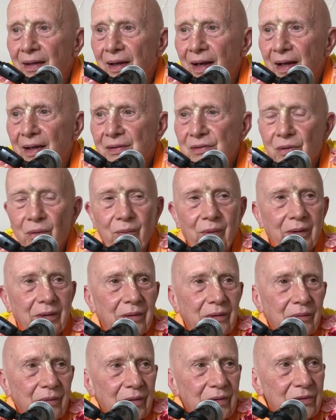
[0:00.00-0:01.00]
And so,
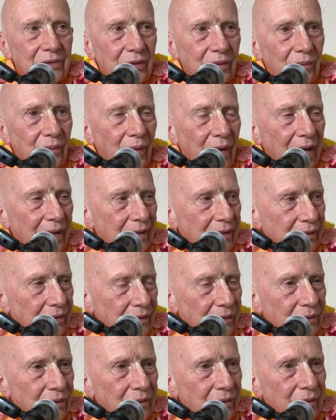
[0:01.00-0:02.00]
what Krishna wanted to
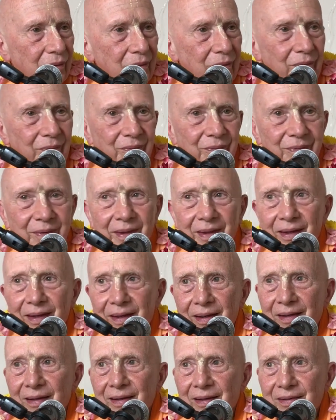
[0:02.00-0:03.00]
do
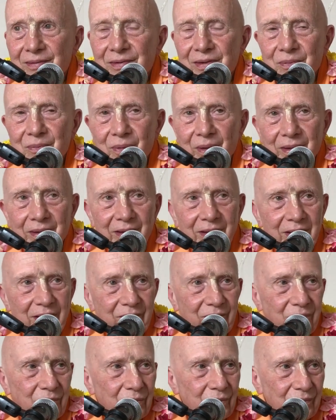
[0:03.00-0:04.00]
is he wanted to
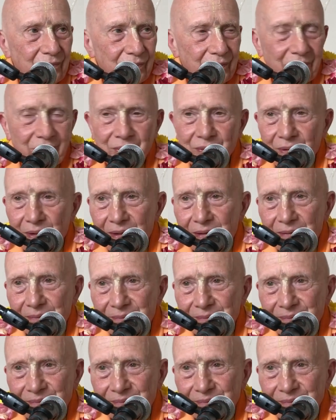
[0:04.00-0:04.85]
give Uddhava the credit.